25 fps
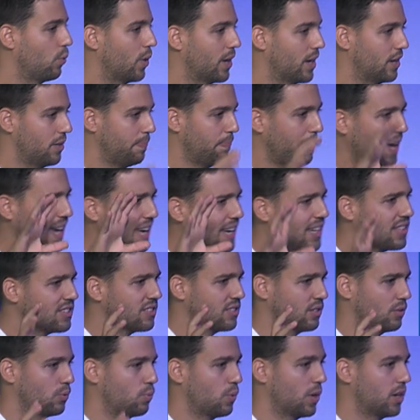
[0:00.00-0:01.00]
when it
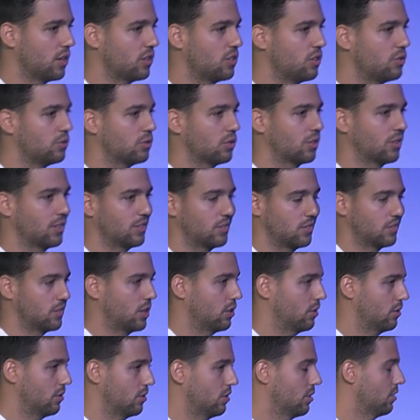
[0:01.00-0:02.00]
paints, and when a user can
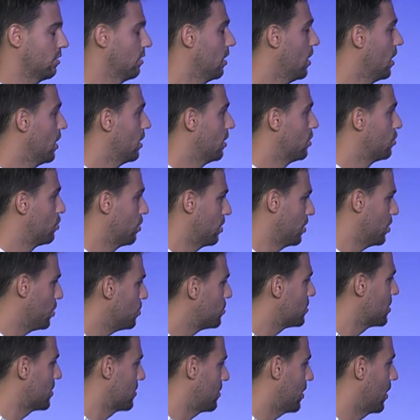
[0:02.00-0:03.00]
start to sort of
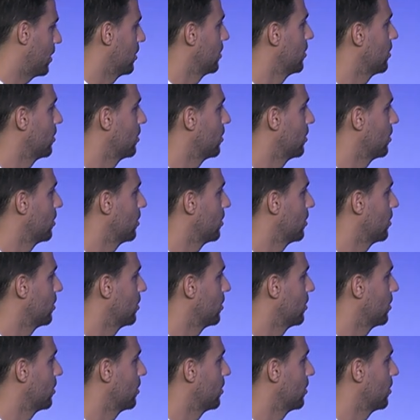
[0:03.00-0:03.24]
use the site.